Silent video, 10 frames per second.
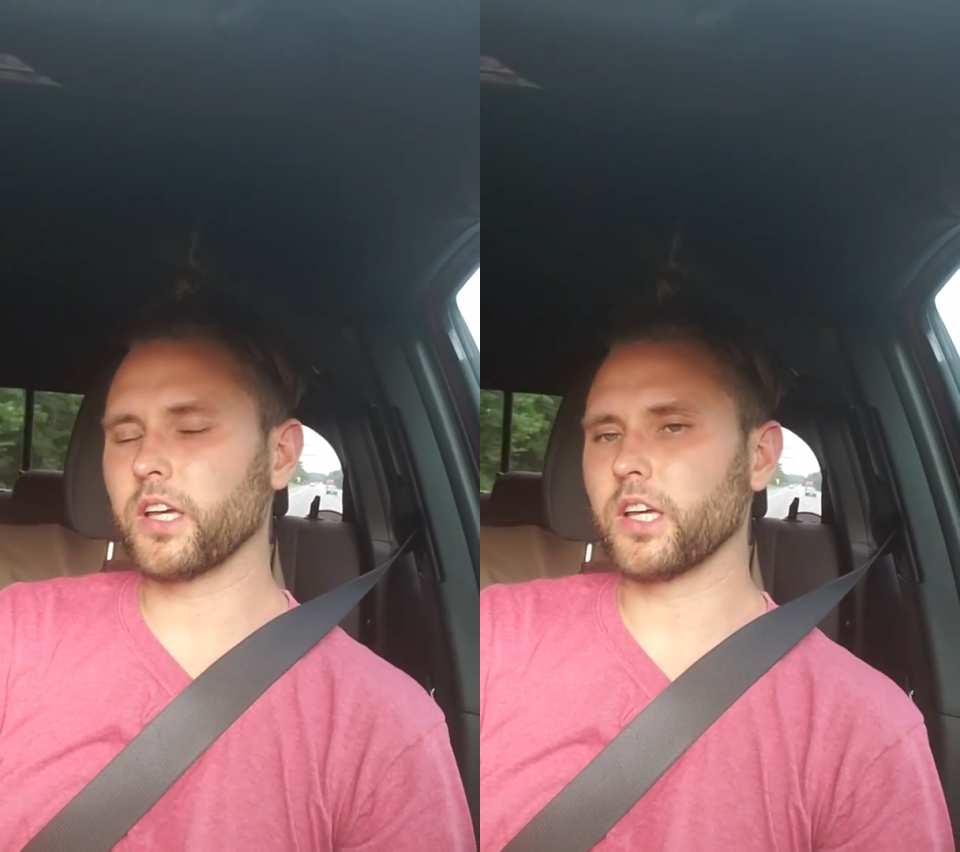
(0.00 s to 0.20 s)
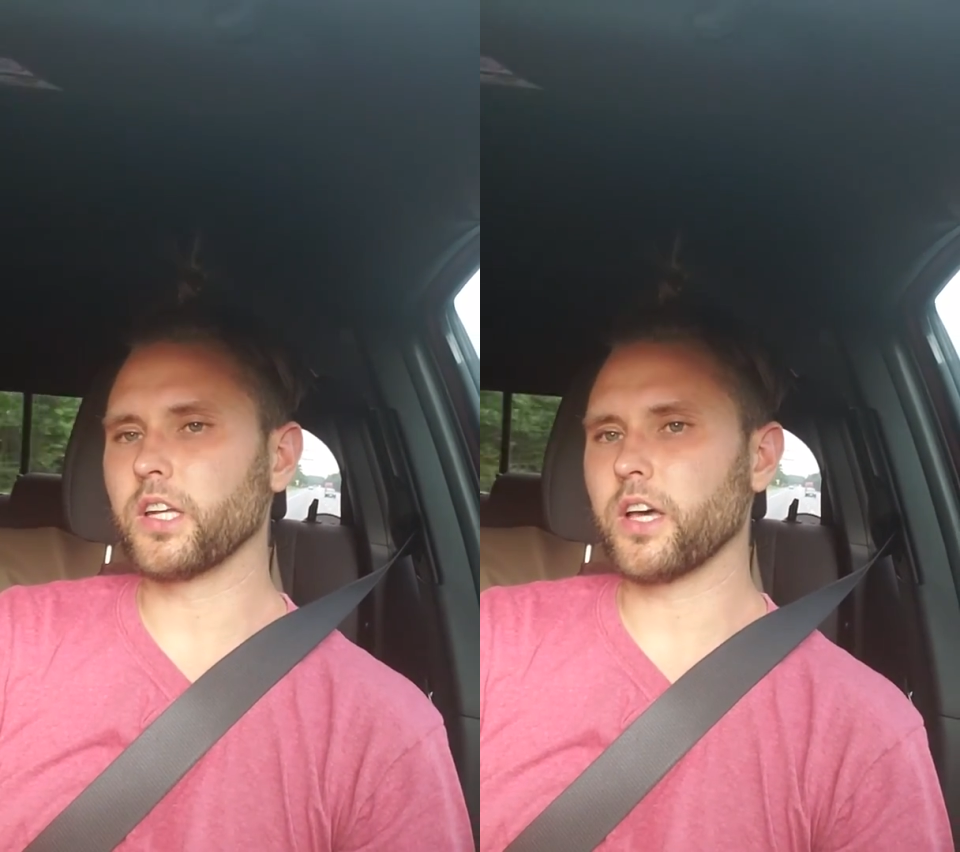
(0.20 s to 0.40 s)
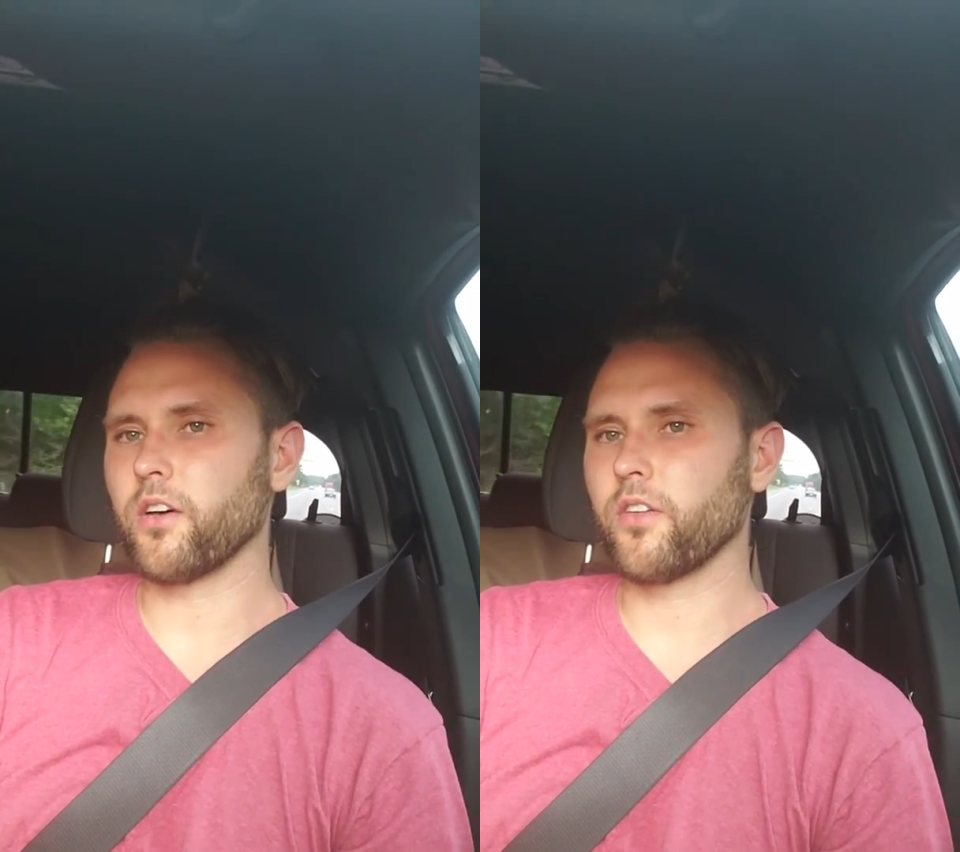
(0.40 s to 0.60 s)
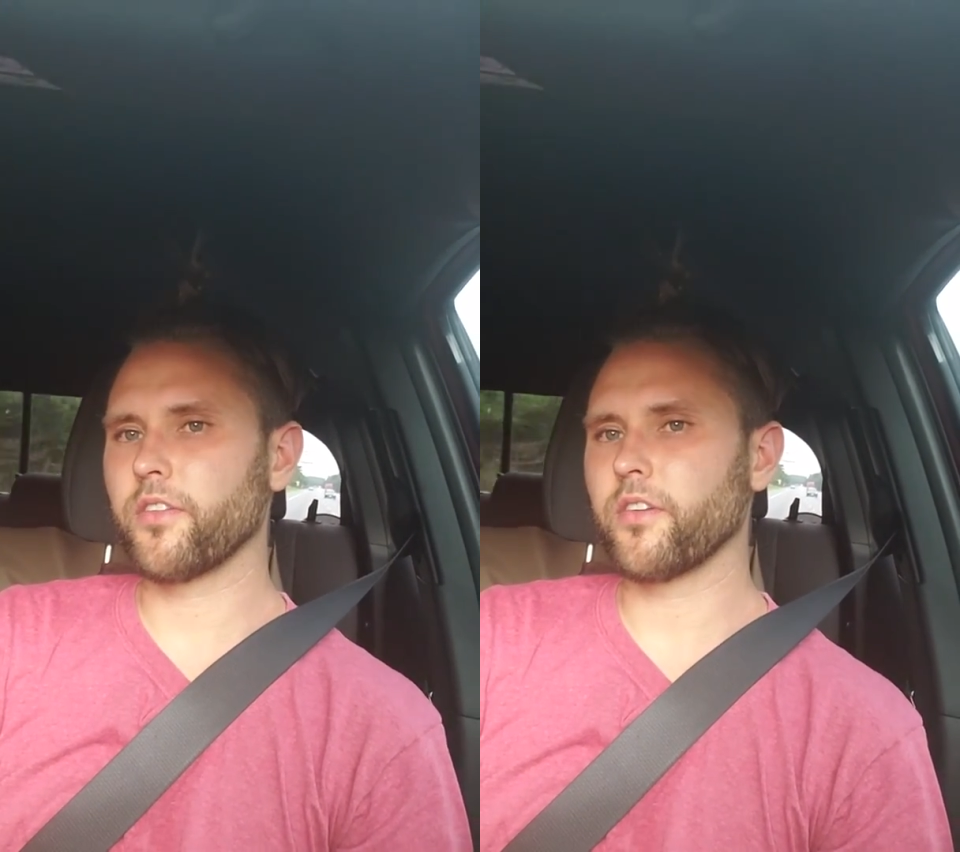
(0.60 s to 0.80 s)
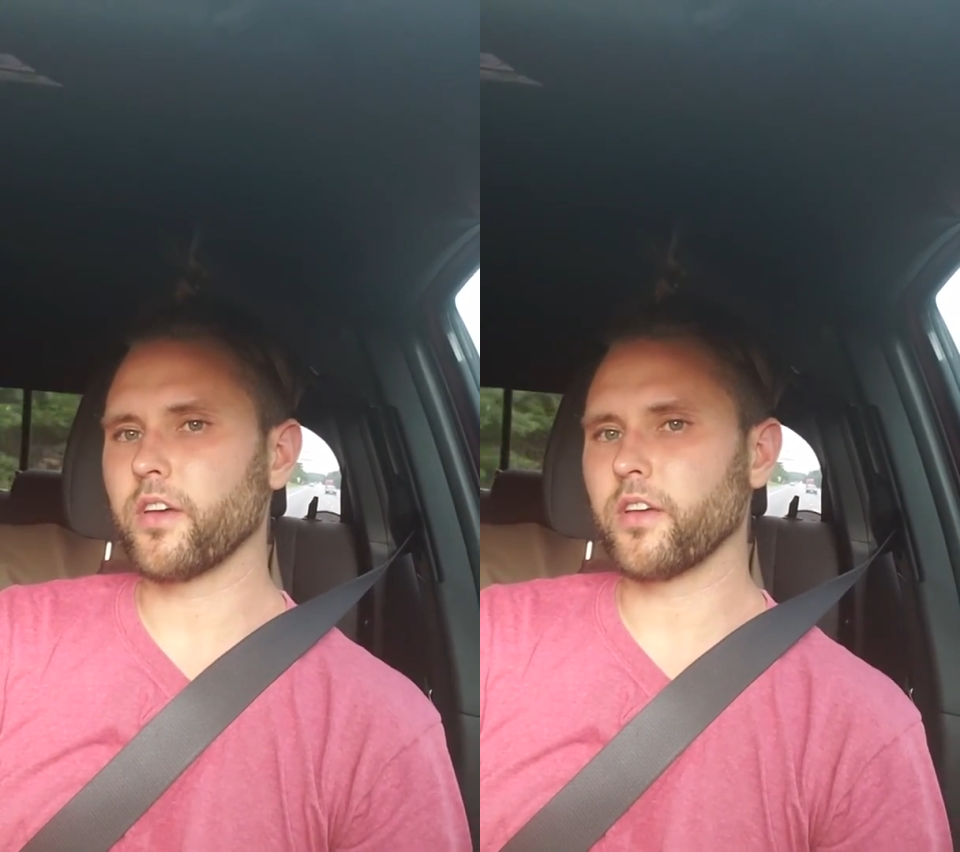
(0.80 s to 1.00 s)
and health
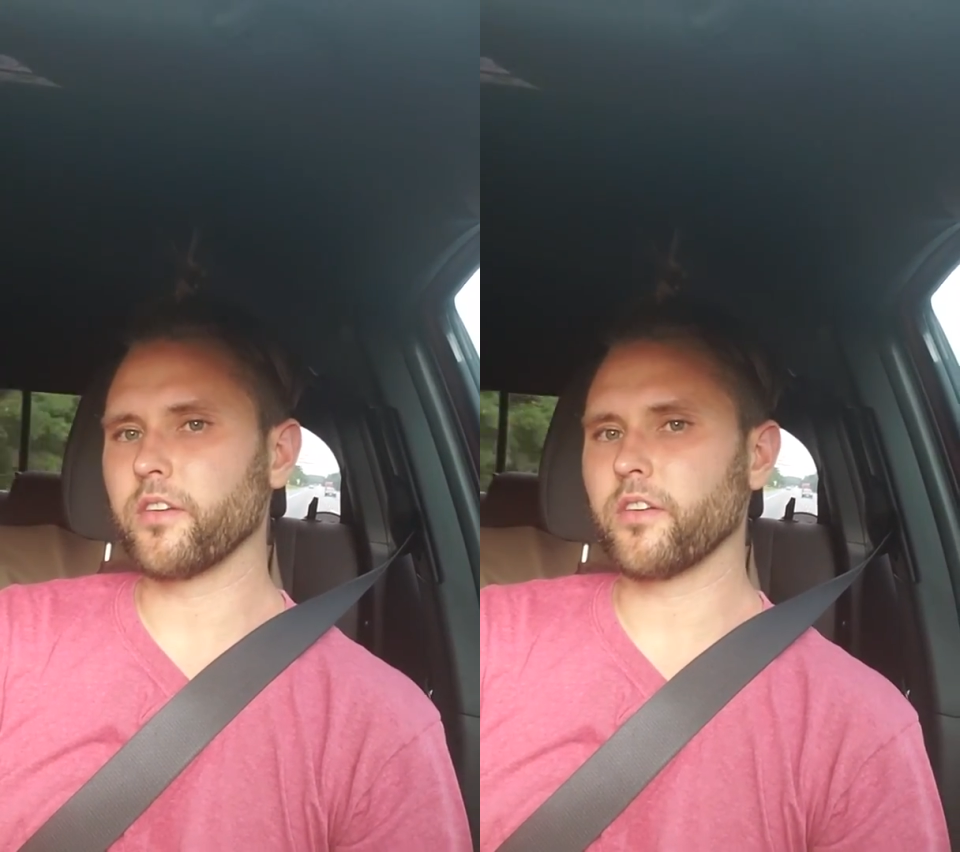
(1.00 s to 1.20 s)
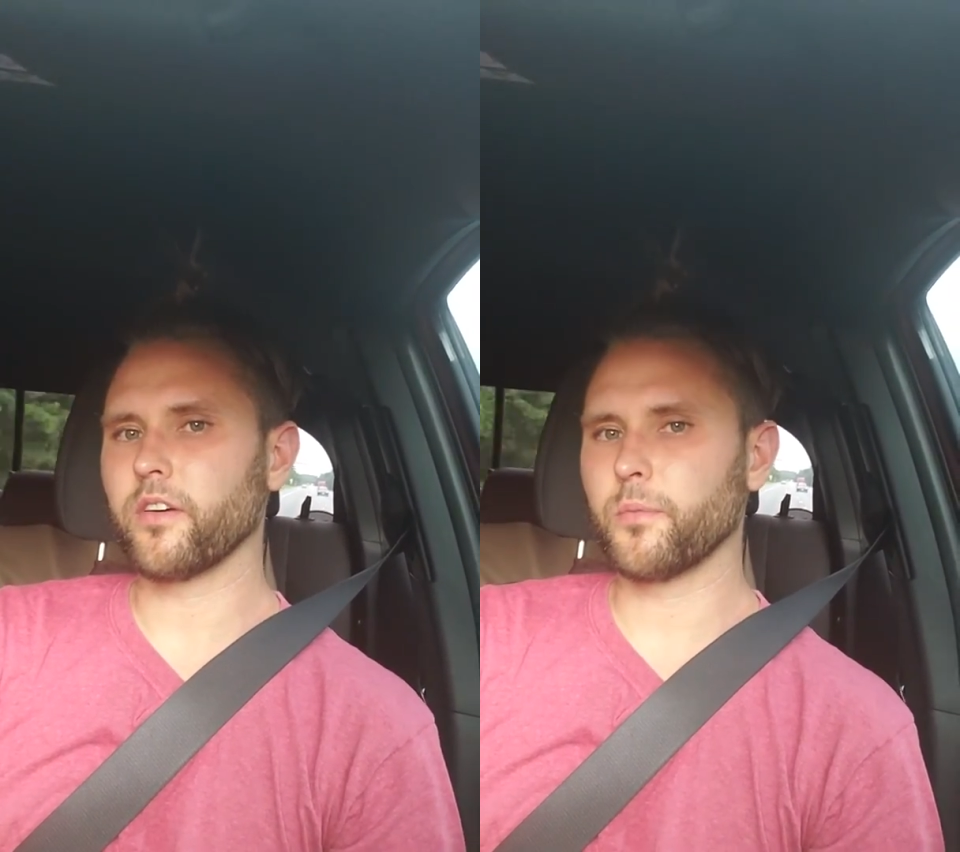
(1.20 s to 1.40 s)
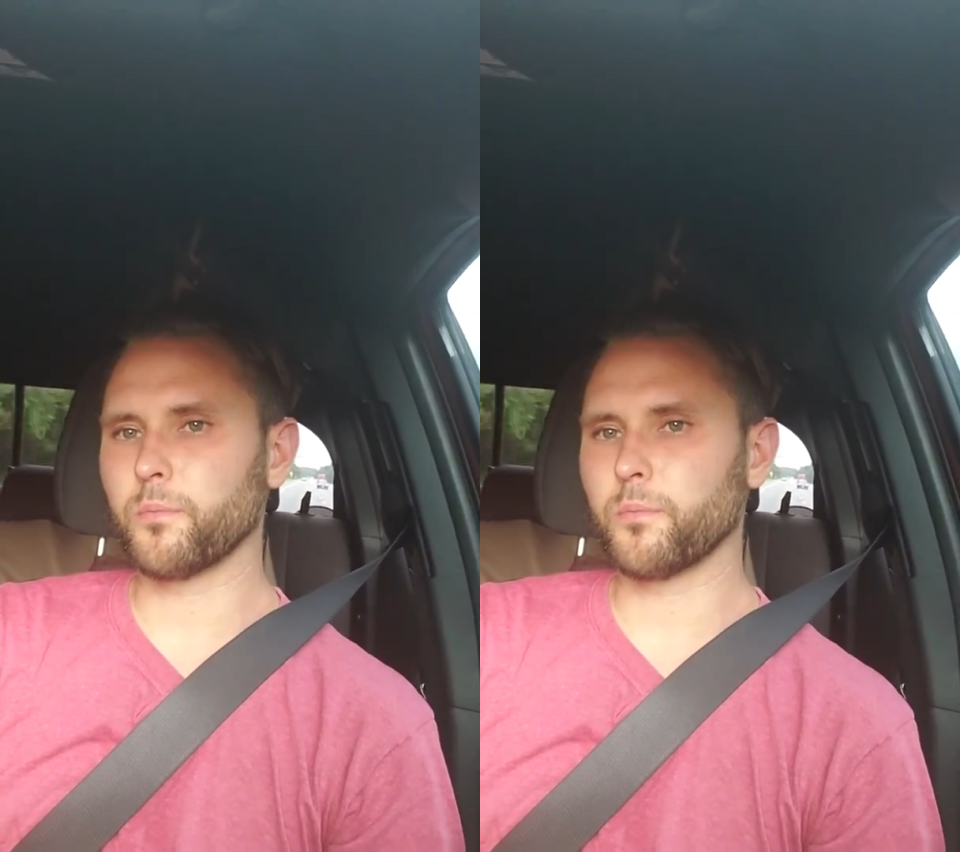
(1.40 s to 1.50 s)
and. Uh,